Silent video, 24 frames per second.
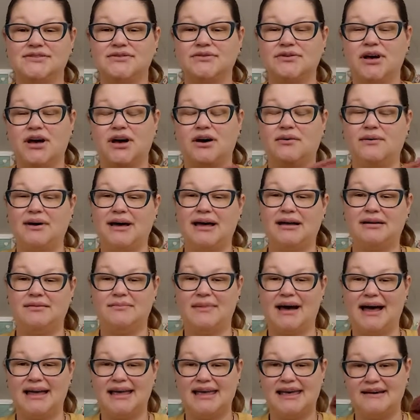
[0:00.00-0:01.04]
will go in
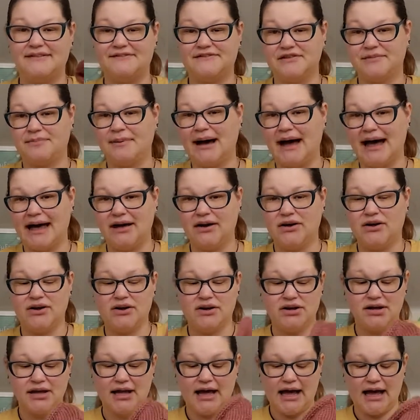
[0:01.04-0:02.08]
my gift
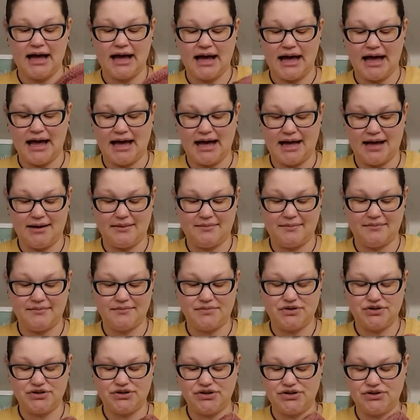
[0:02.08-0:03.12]
pile
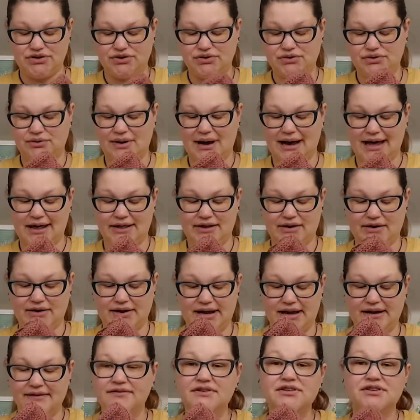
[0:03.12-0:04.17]
to either
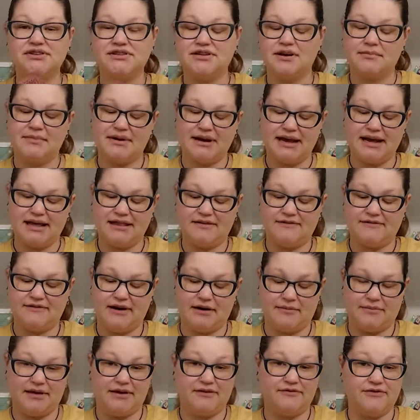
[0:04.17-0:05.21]
give to somebody in the
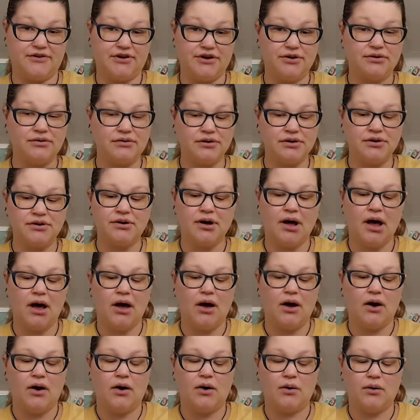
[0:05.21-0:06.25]
family for Yule
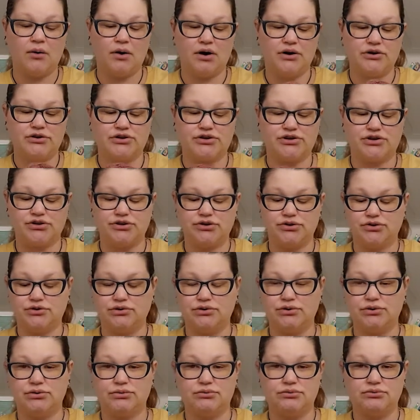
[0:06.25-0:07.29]
or
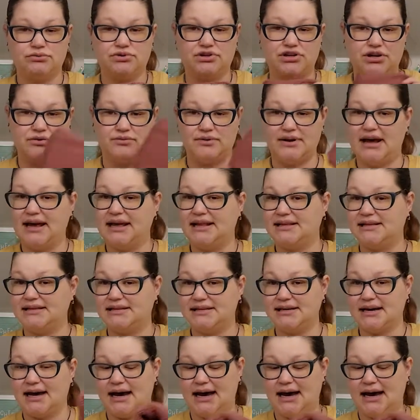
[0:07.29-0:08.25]
to donate.